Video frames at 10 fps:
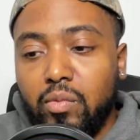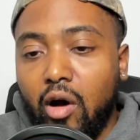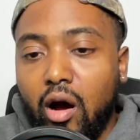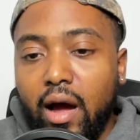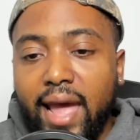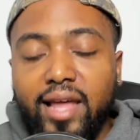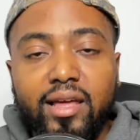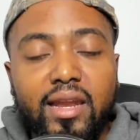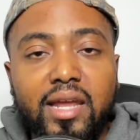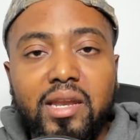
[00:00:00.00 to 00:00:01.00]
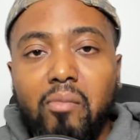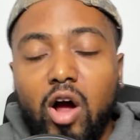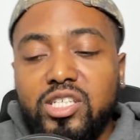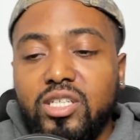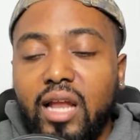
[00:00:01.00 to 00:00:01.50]
are alienating and
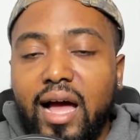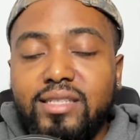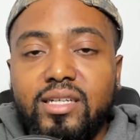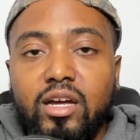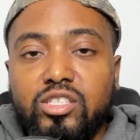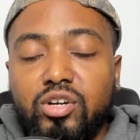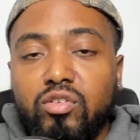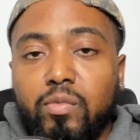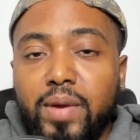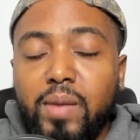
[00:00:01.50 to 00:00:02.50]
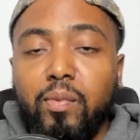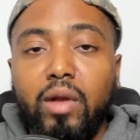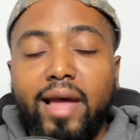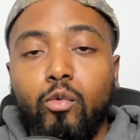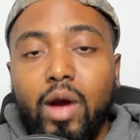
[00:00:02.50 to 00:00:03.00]
marginalizing a certain group of people
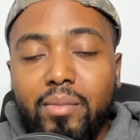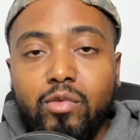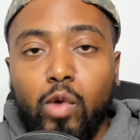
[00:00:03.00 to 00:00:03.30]
like women,